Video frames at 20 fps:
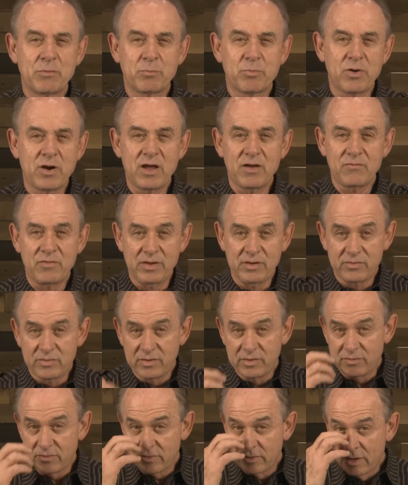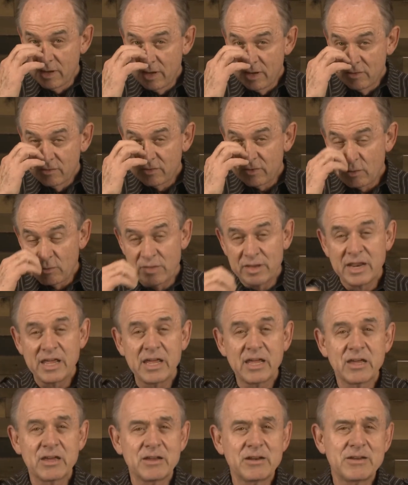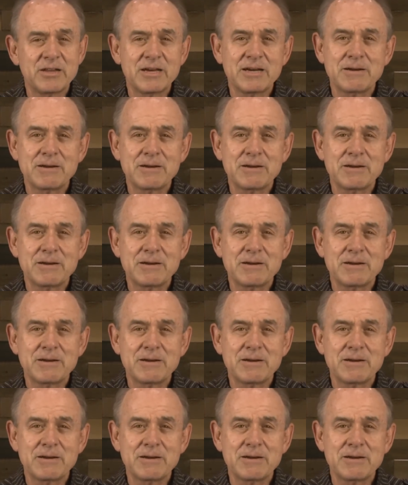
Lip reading: provinces so that he could,